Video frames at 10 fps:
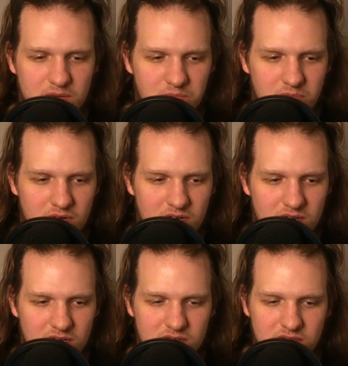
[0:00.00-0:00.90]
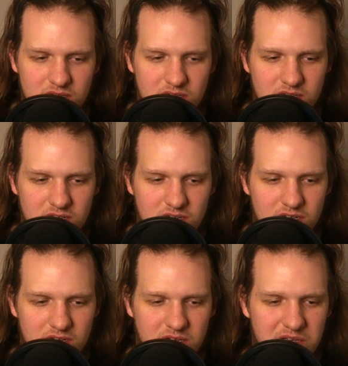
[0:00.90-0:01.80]
but
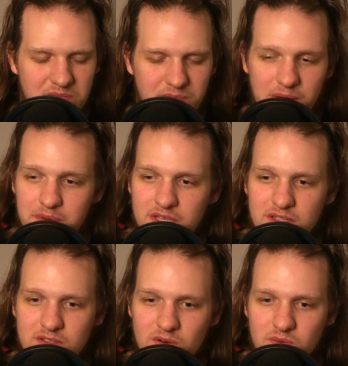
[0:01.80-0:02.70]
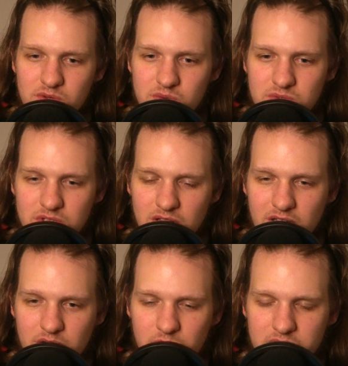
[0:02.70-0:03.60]
maybe don't use the
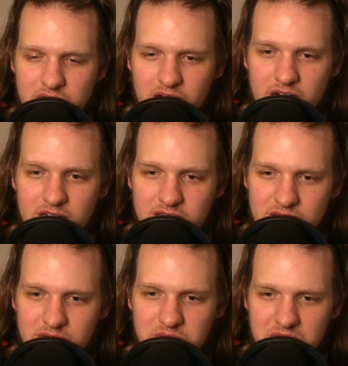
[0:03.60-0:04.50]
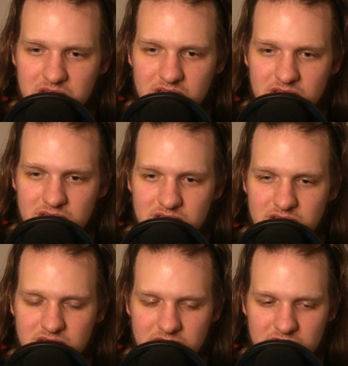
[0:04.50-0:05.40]
liquid kind
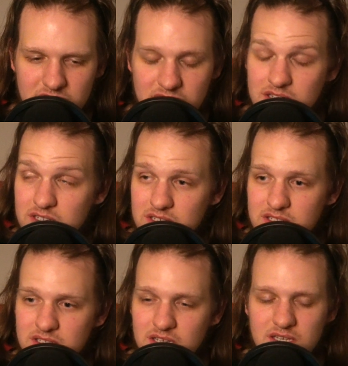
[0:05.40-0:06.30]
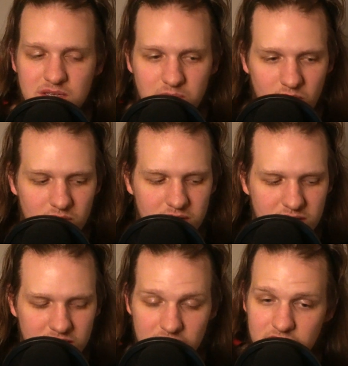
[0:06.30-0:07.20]
because it is sticking, boy.
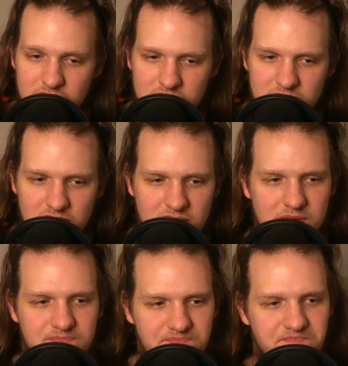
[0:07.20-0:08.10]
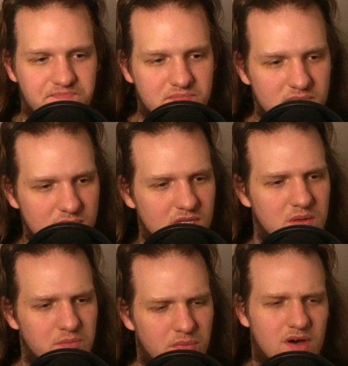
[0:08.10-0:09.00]
It is sticking.
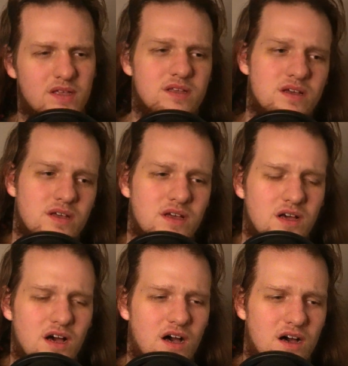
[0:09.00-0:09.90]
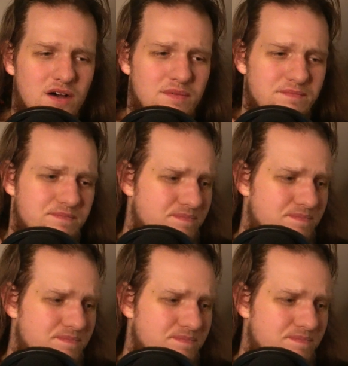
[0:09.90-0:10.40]
But when